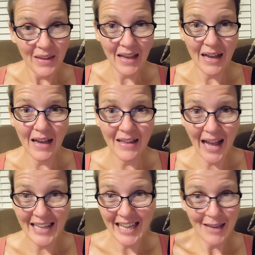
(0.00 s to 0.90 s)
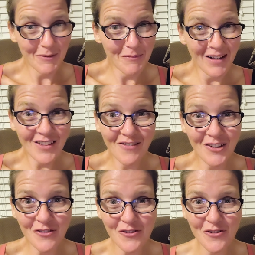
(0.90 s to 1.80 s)
And I came in my
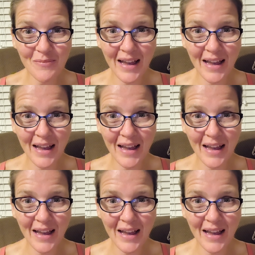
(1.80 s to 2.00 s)
living room